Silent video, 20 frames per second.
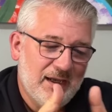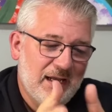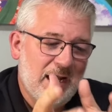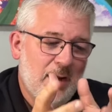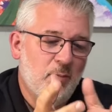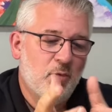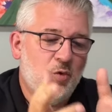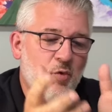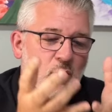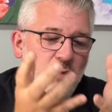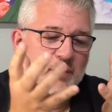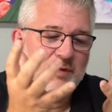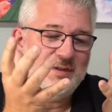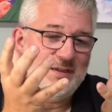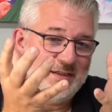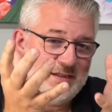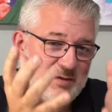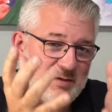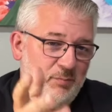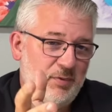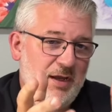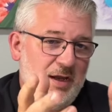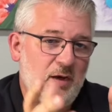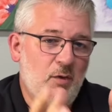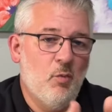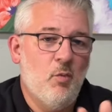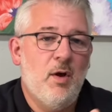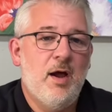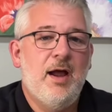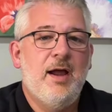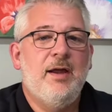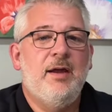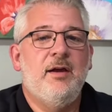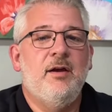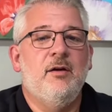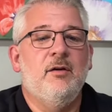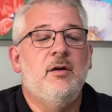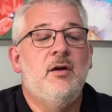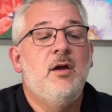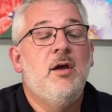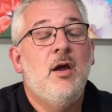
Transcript: and I'm going to explain why here.